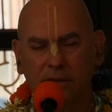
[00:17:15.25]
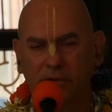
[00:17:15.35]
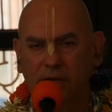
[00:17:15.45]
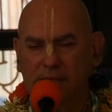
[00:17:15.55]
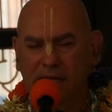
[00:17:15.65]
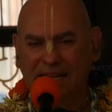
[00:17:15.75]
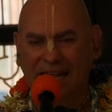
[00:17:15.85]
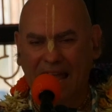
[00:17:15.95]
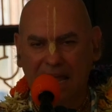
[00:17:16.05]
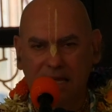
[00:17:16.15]
there is a
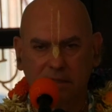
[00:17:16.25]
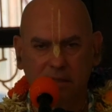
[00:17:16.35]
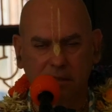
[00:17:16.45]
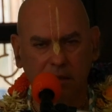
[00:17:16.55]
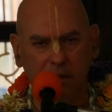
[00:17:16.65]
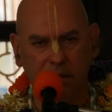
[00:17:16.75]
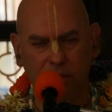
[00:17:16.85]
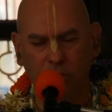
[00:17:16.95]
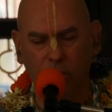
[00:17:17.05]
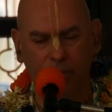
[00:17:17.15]
gate
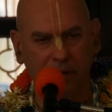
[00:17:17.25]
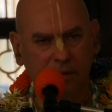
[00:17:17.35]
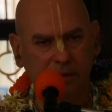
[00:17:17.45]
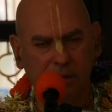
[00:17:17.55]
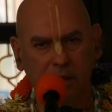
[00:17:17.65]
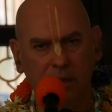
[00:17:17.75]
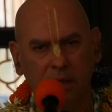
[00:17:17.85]
that opens,